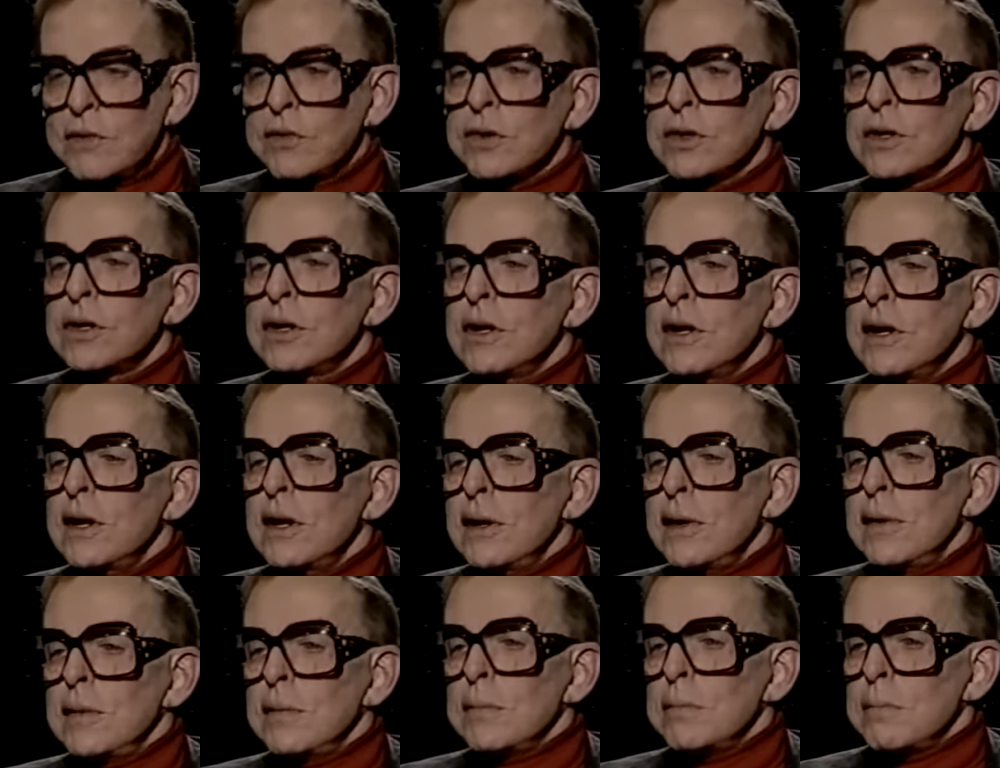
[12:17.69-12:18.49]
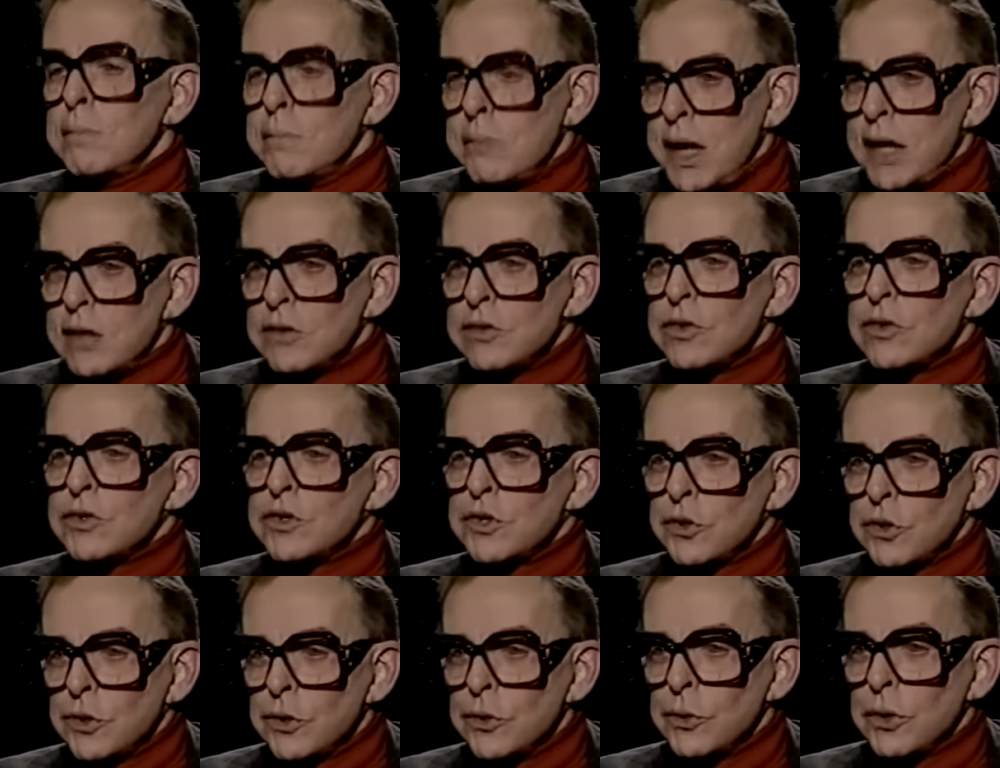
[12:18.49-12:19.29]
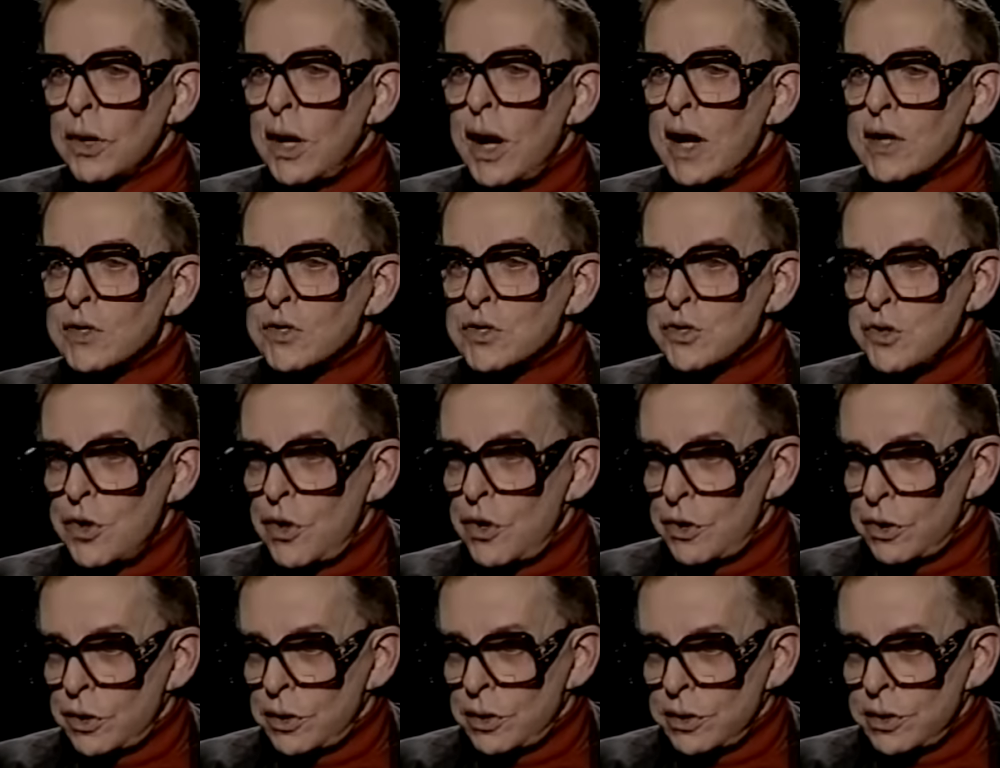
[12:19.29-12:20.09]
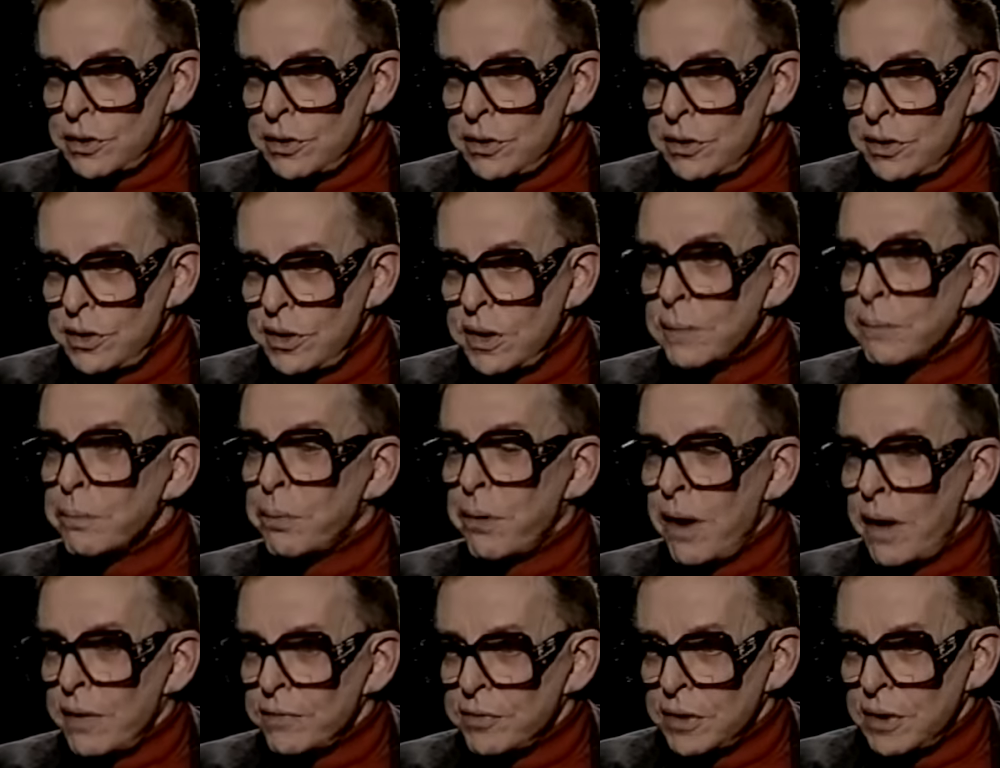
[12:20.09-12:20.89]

Francisco, but I never met Tallulah. I saw her uh -huh.